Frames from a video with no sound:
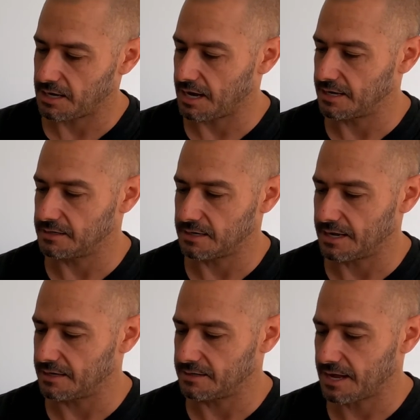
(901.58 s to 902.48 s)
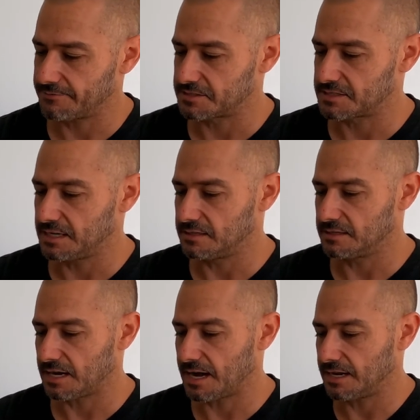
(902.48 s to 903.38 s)
I have to say
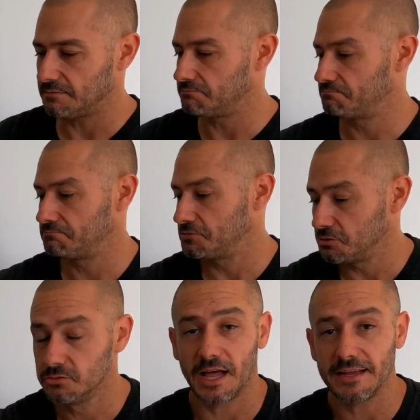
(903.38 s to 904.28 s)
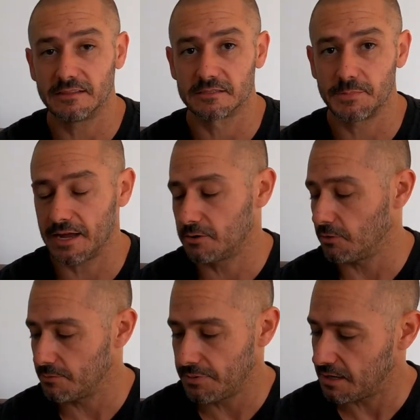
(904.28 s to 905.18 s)
that I do like this bag
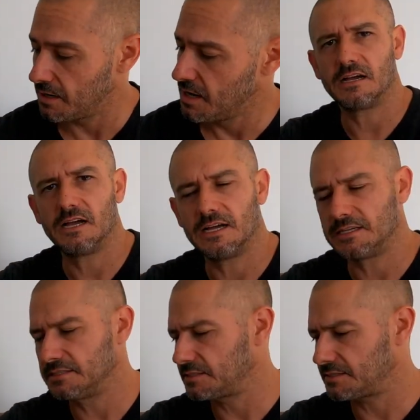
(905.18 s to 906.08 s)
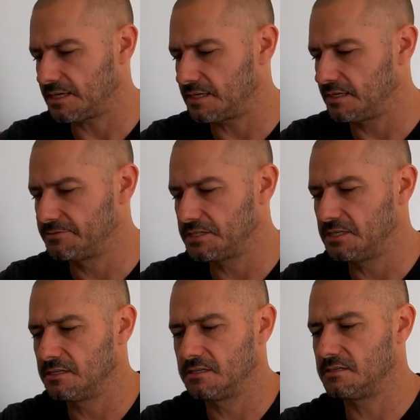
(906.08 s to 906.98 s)
quite a bit, and I'd love to
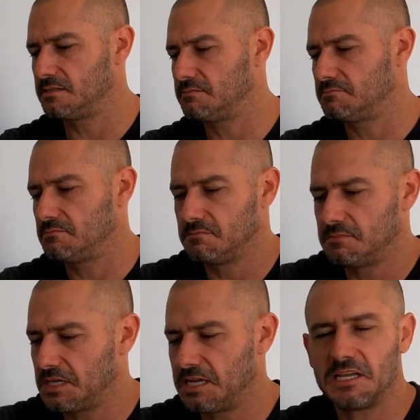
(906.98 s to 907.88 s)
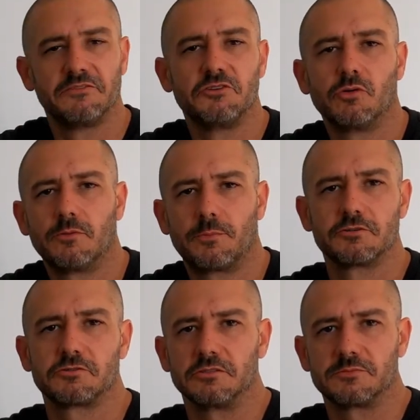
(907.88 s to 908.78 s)
hear any of your
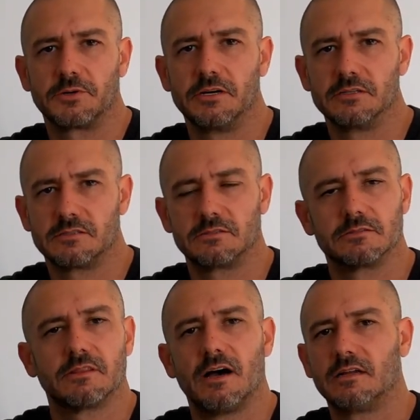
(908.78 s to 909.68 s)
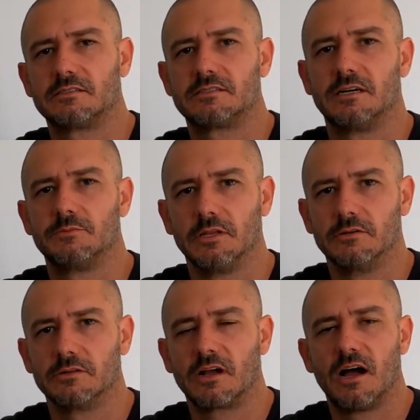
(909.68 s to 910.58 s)
personal experiences or thoughts down below
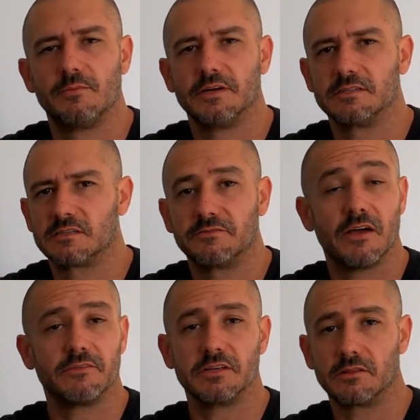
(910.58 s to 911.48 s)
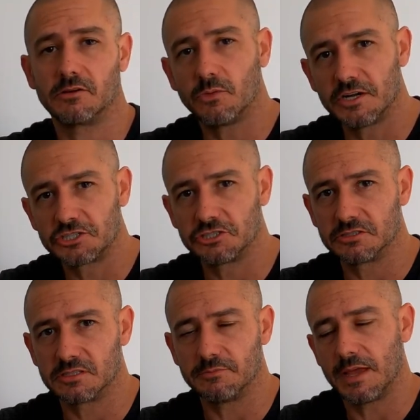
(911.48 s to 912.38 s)
in the comments. If you have any other
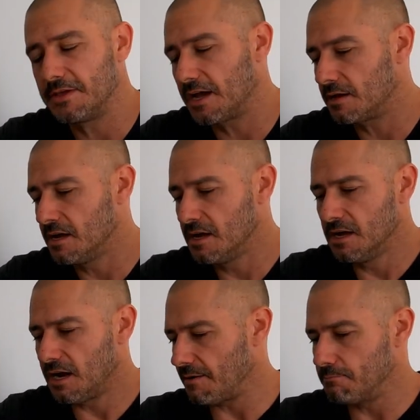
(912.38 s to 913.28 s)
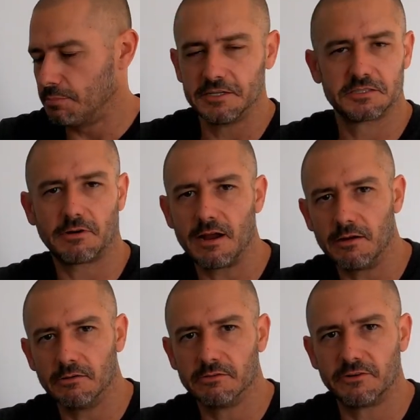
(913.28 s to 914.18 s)
questions that maybe I buzzed right
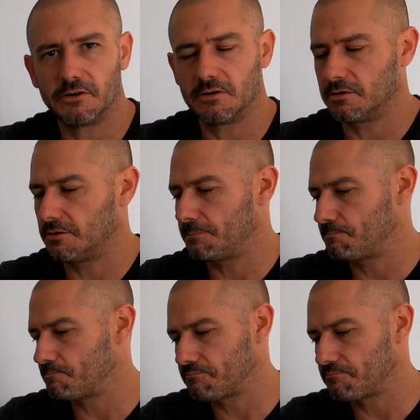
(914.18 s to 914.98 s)
over, or